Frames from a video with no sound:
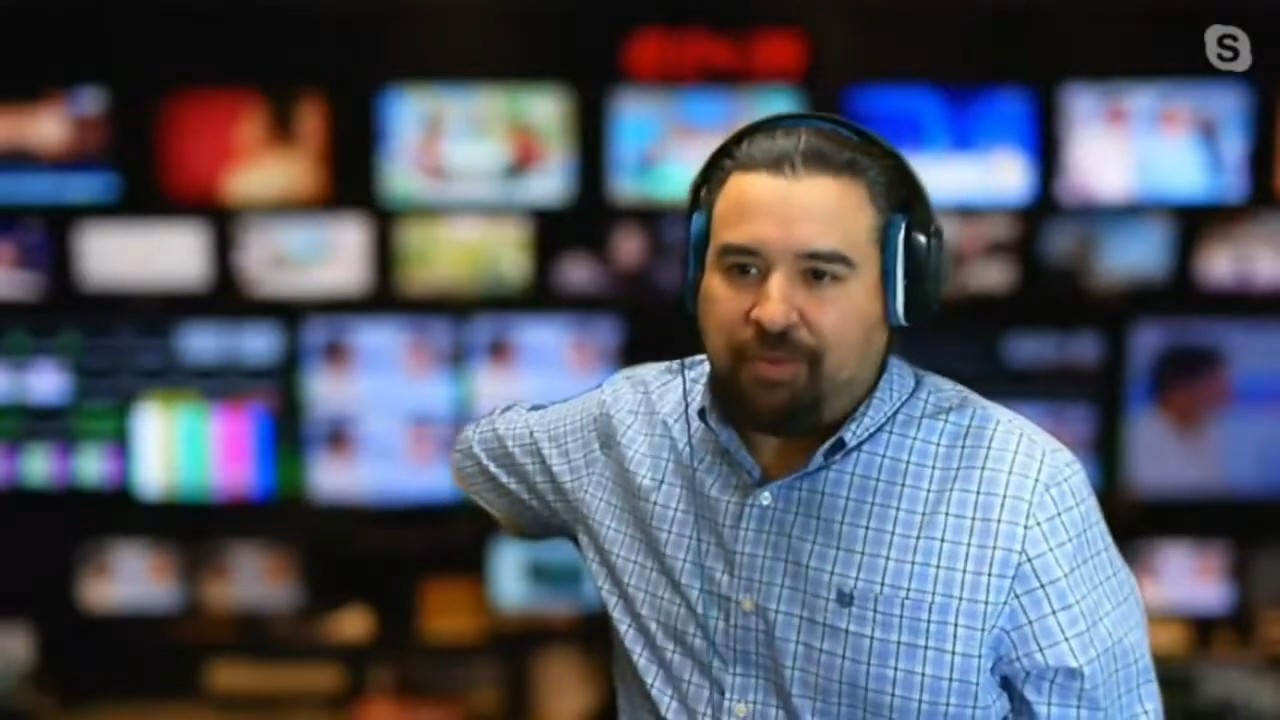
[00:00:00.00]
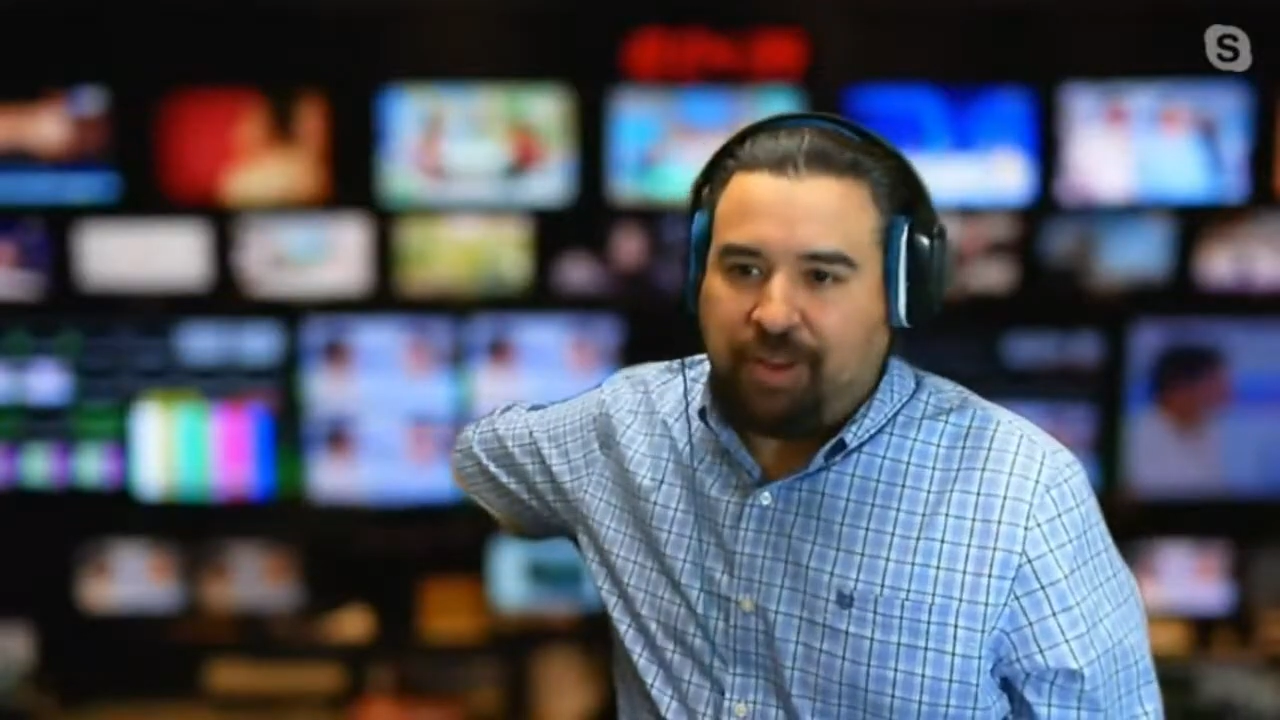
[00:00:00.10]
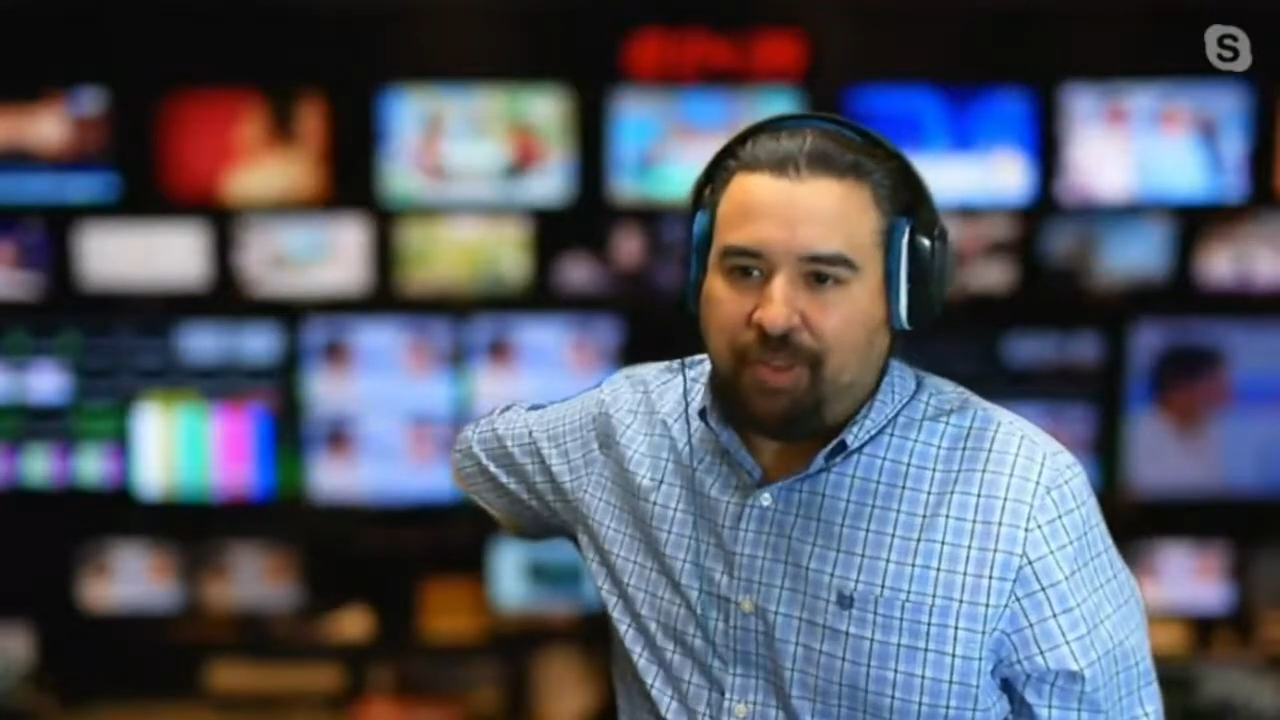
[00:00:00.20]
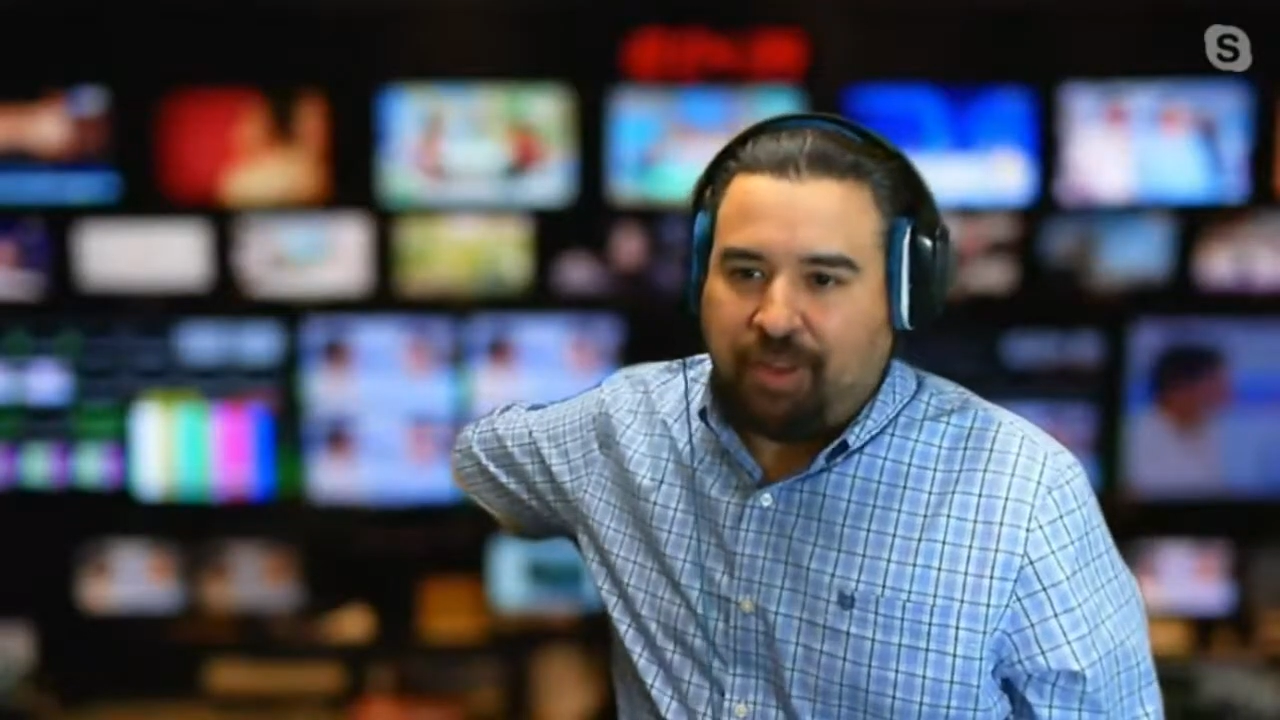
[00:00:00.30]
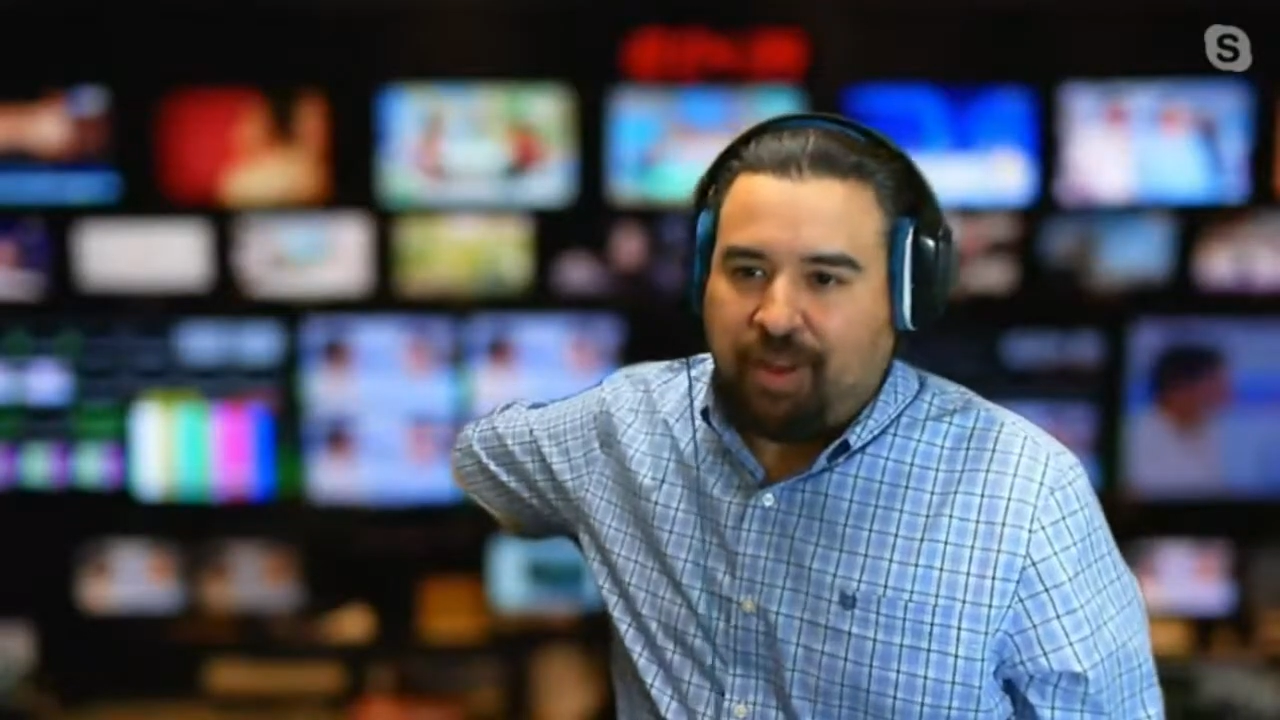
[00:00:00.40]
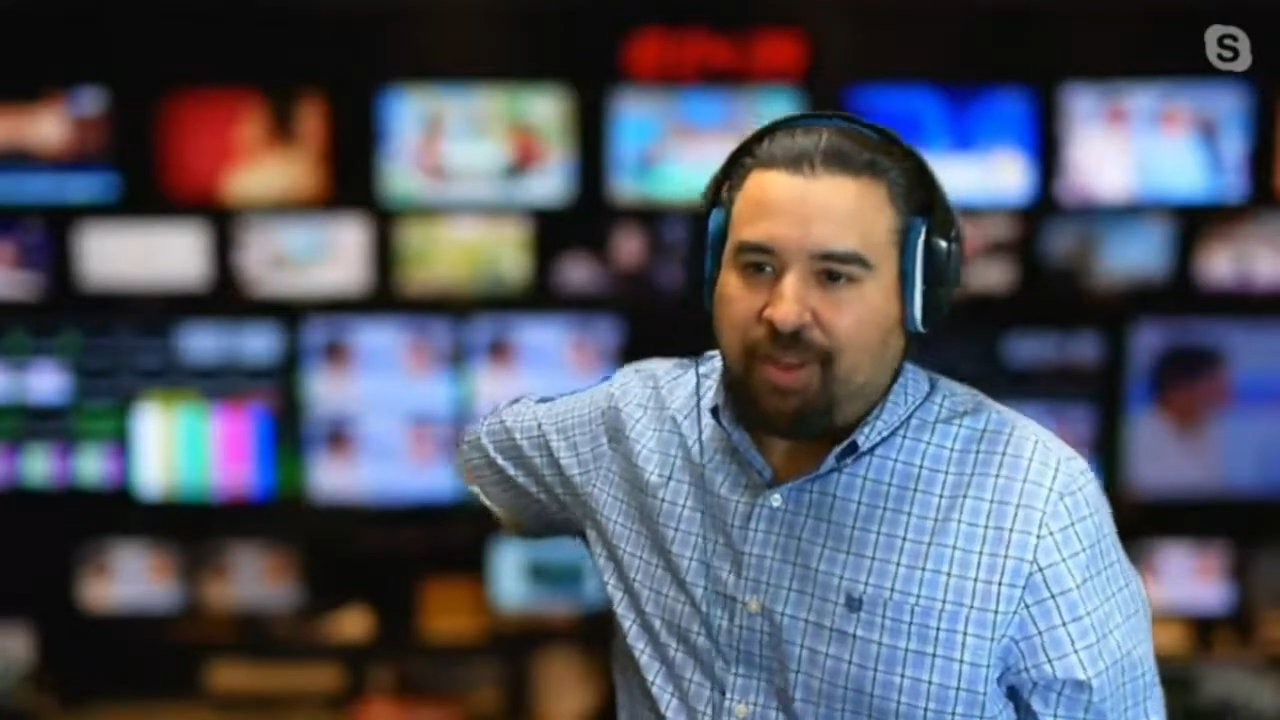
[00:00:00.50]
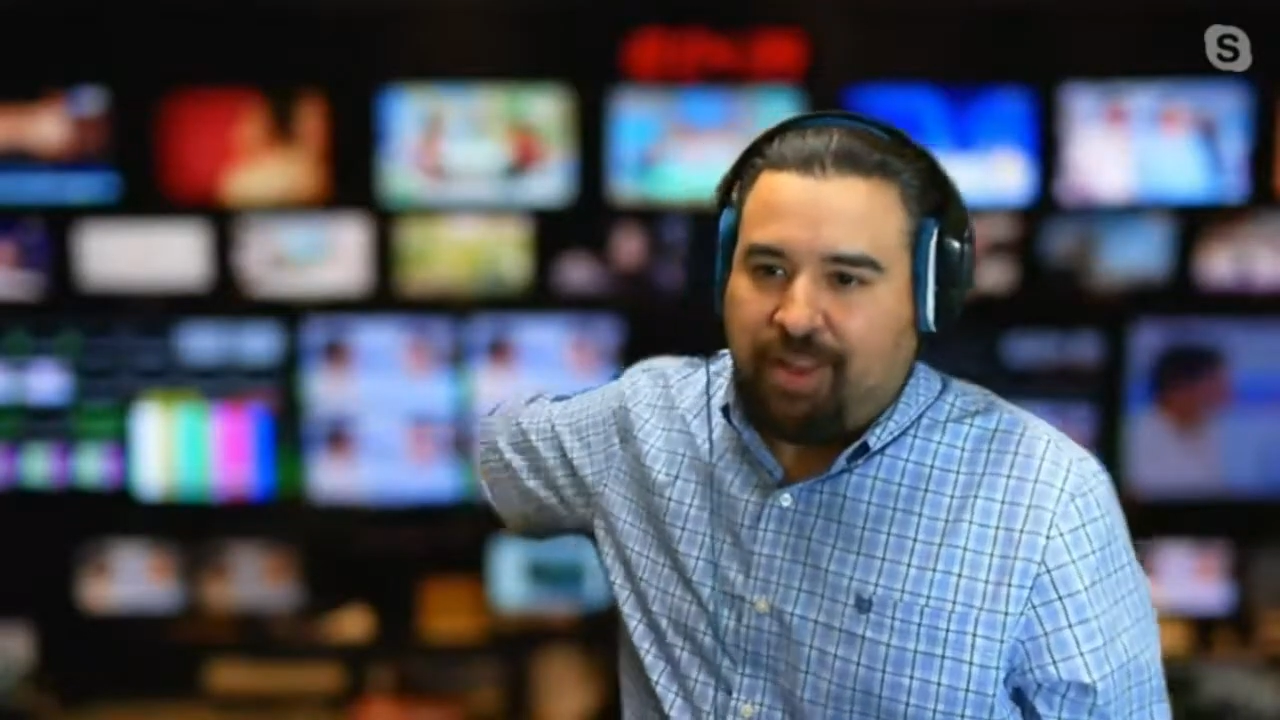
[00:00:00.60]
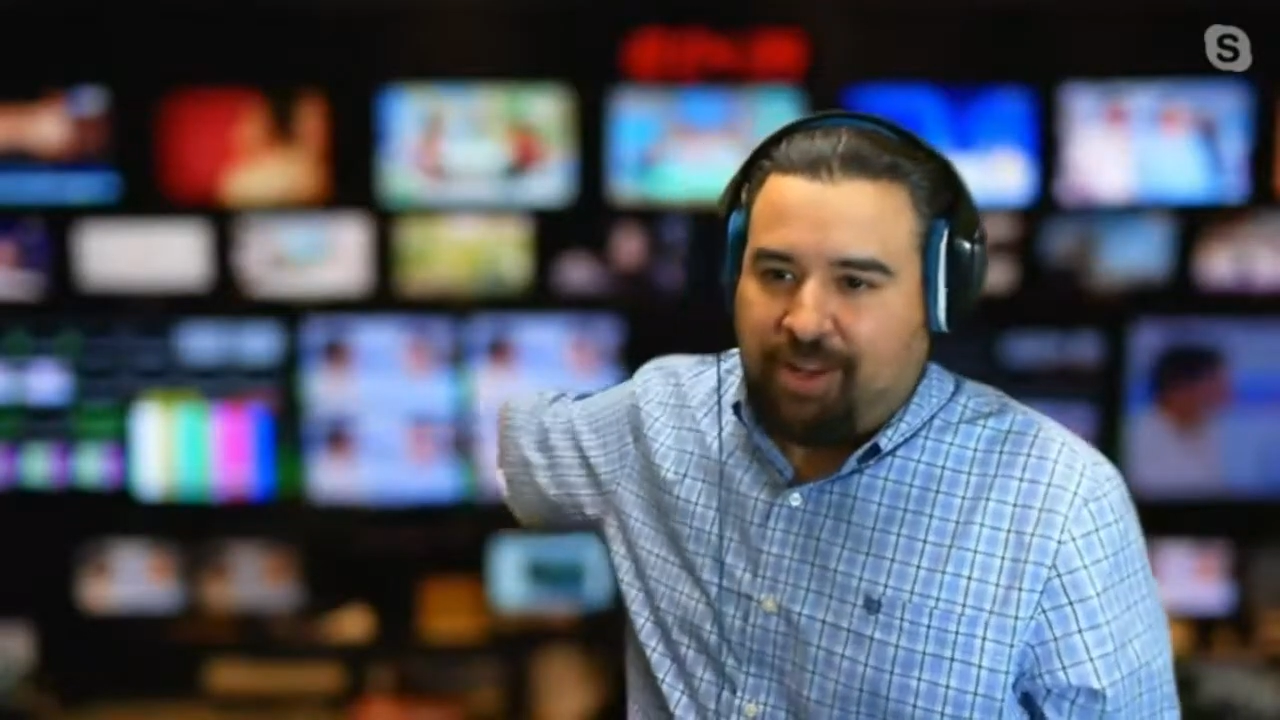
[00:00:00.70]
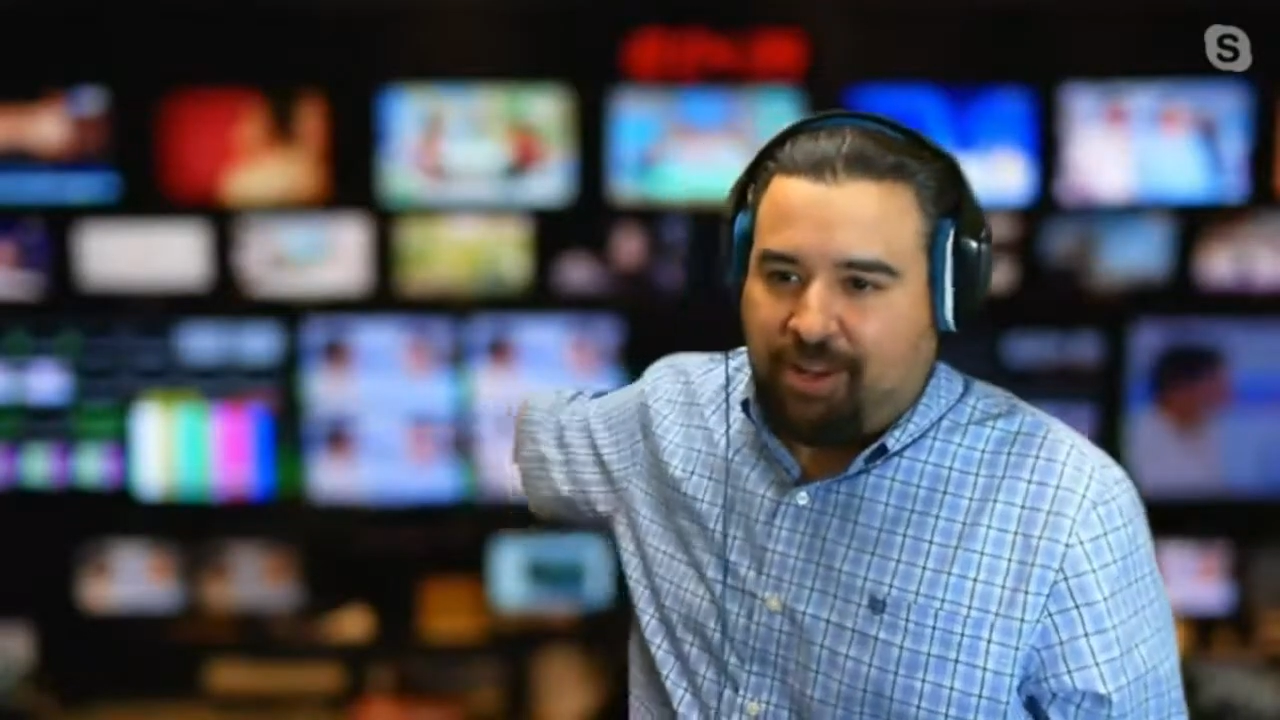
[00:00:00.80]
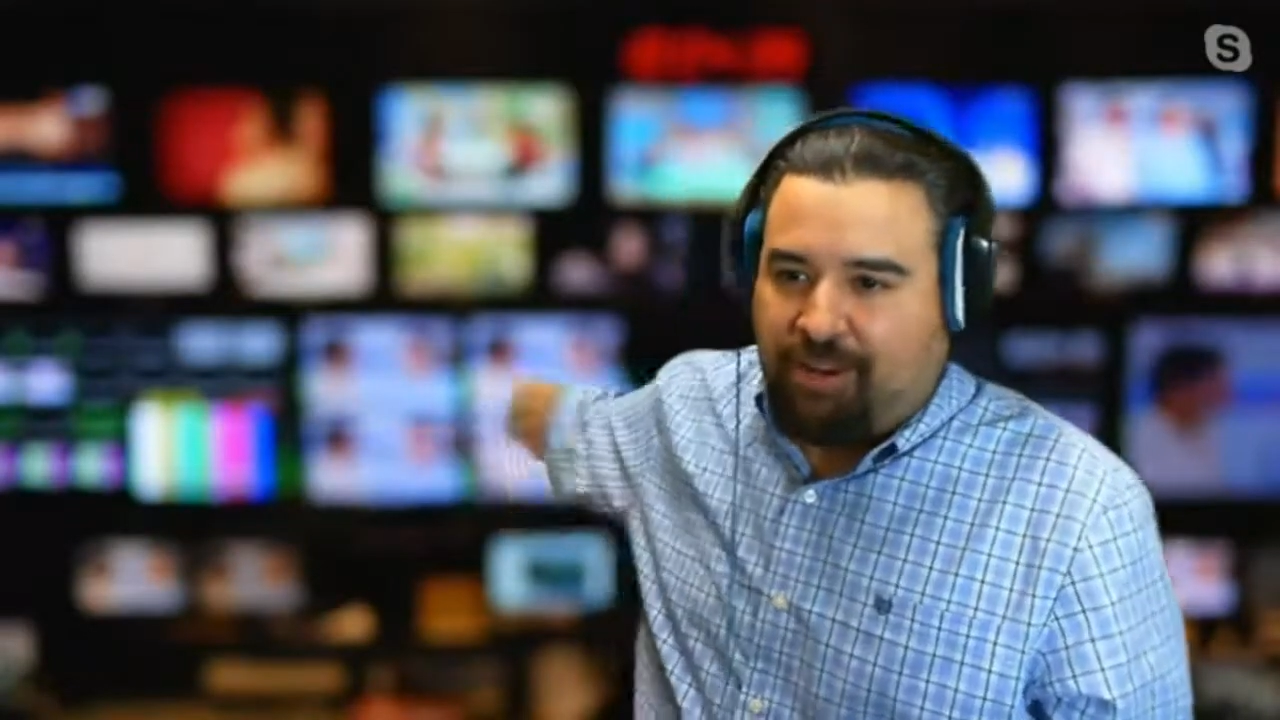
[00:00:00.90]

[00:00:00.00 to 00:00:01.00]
already thought of that